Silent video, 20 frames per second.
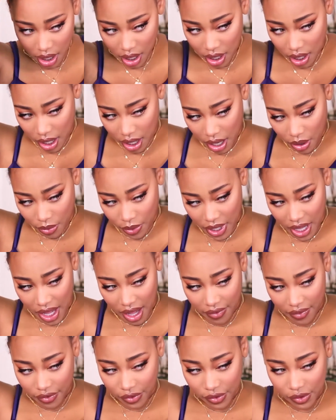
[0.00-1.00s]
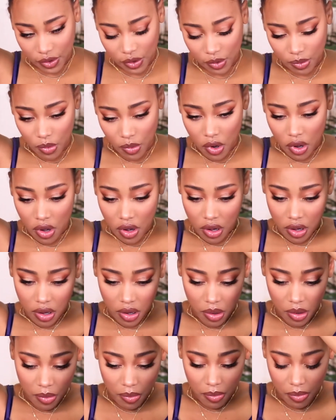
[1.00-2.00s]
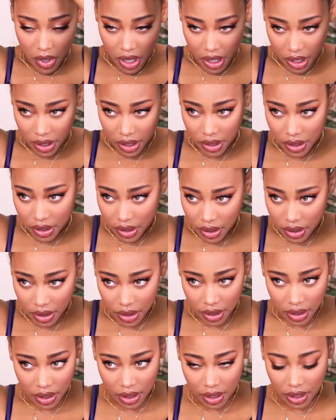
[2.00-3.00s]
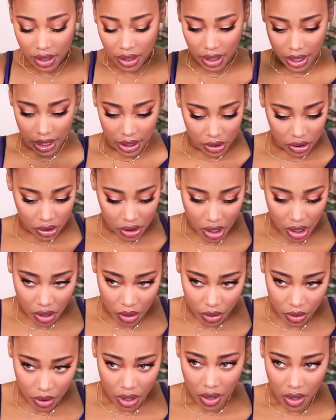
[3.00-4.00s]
Now we have a small bun like so,